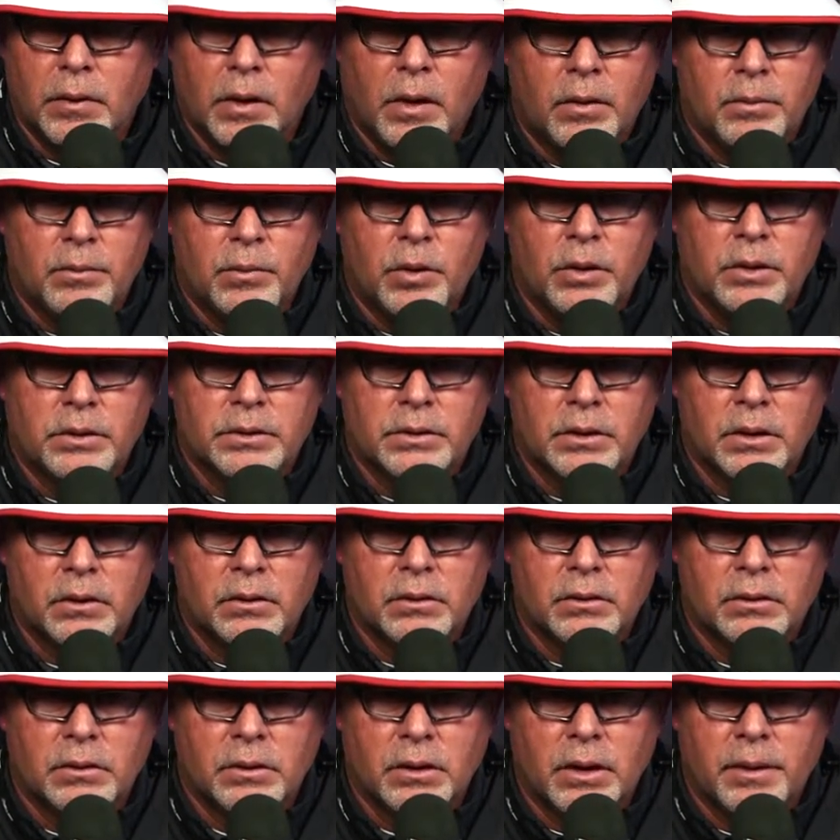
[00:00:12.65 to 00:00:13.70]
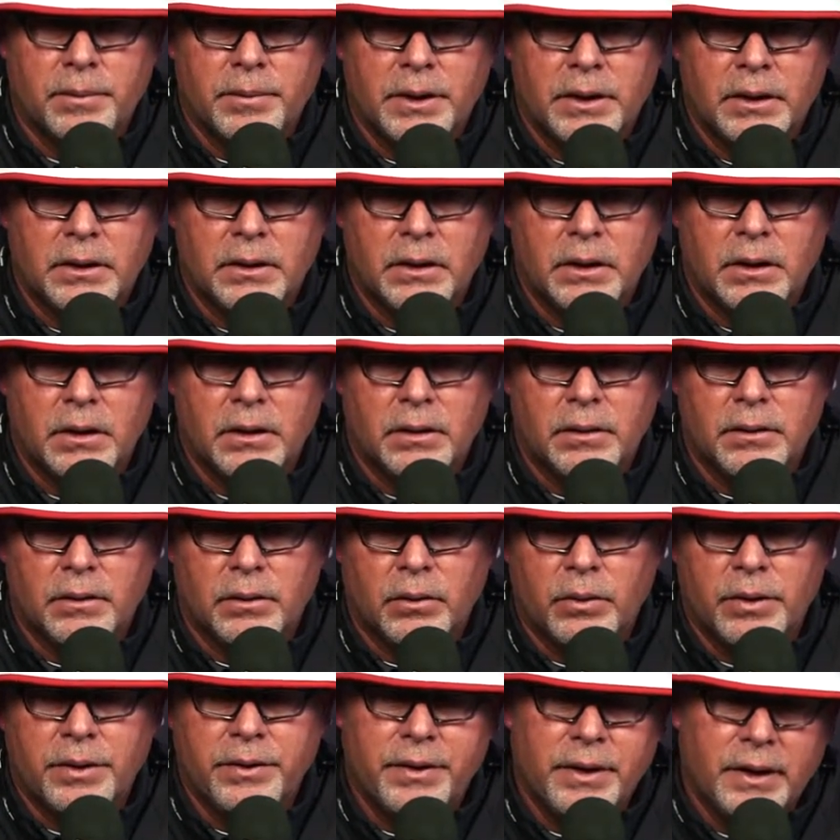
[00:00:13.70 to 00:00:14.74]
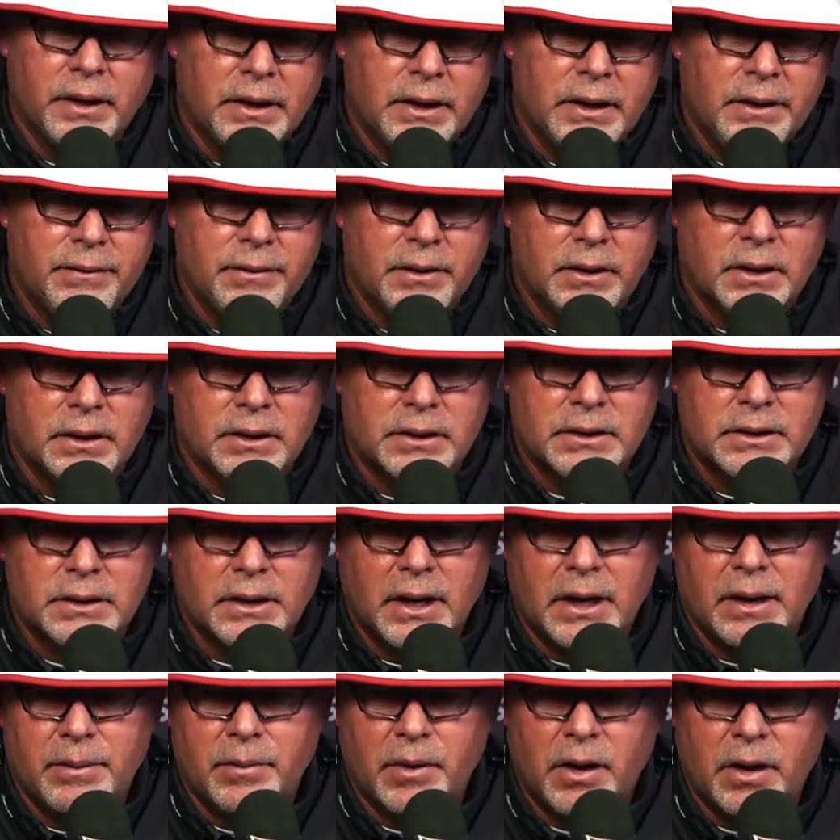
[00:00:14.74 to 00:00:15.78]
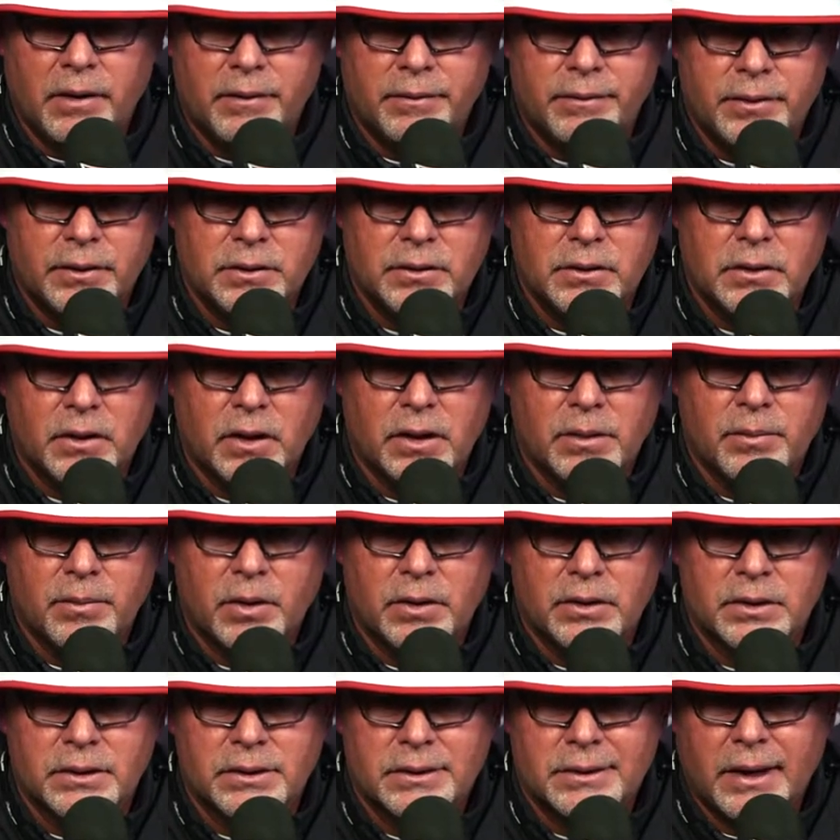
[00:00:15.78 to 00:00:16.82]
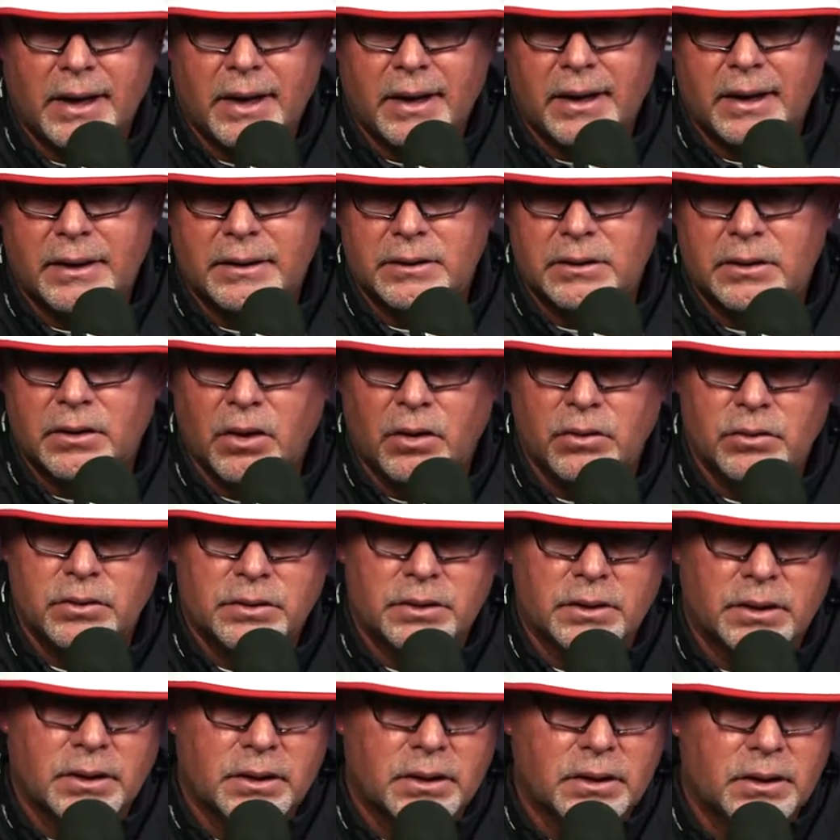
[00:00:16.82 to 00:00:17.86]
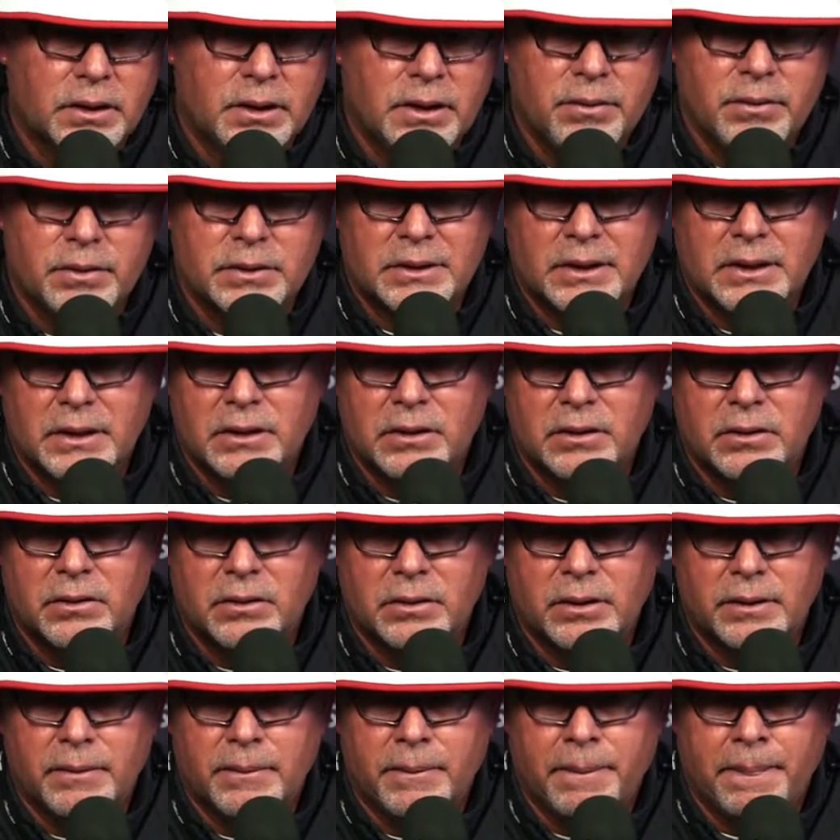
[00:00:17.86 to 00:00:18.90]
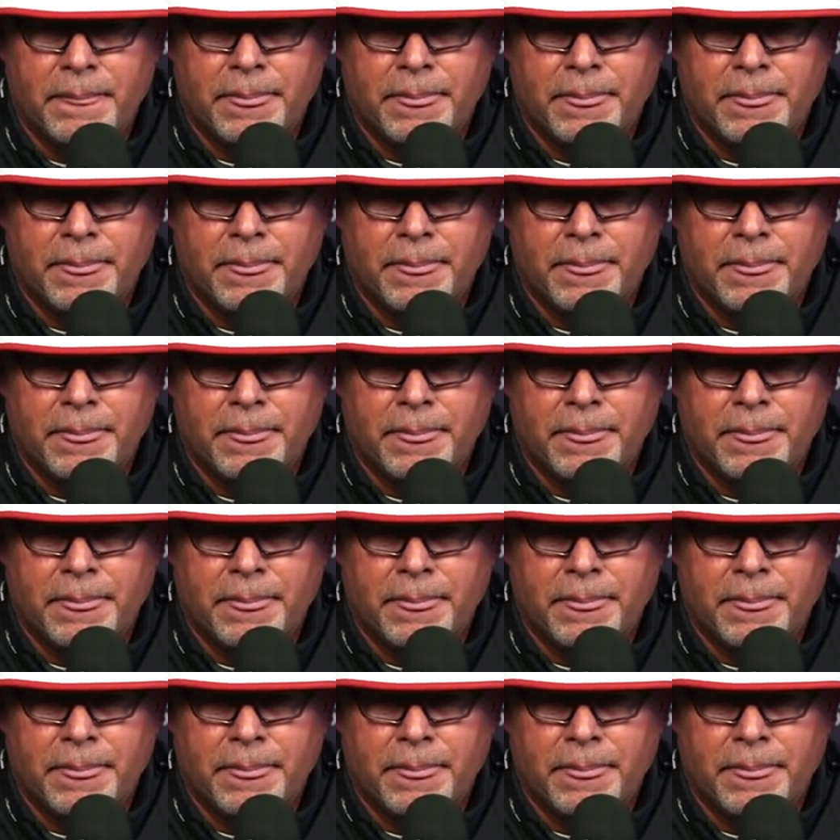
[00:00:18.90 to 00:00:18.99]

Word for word: Oh, more so. I mean, uh, the one thing, even in his time off, you saw him on the sidelines coaching, and he was into it,